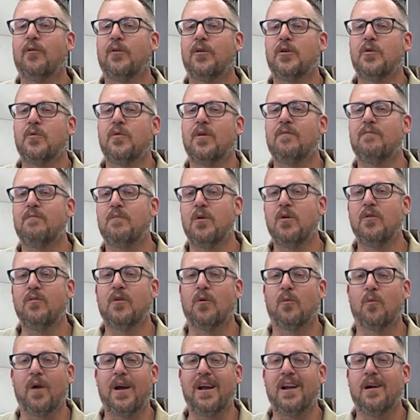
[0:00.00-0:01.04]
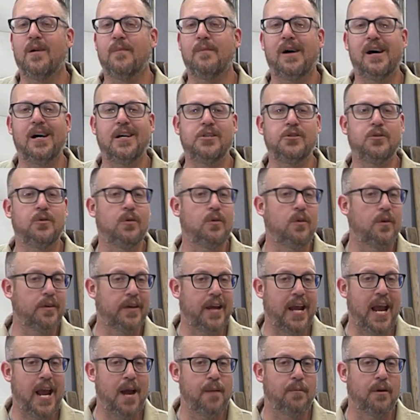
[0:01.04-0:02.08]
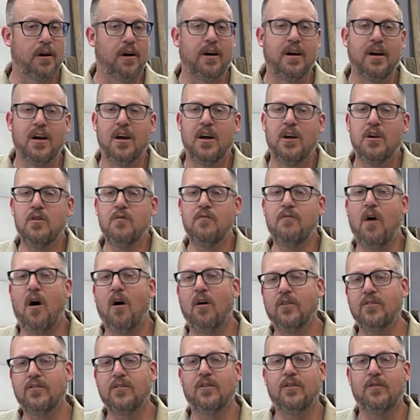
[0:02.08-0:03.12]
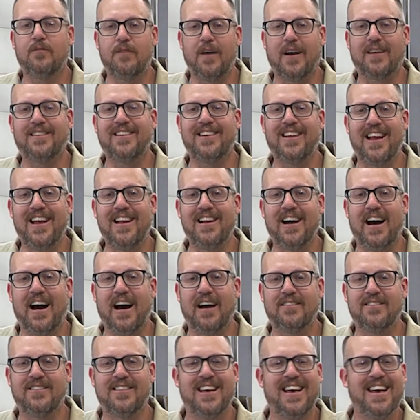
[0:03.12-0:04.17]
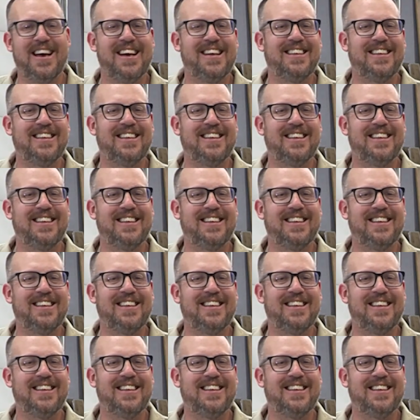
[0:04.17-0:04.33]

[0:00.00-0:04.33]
or you have moved a radar module or camera, you've also affected ADAS.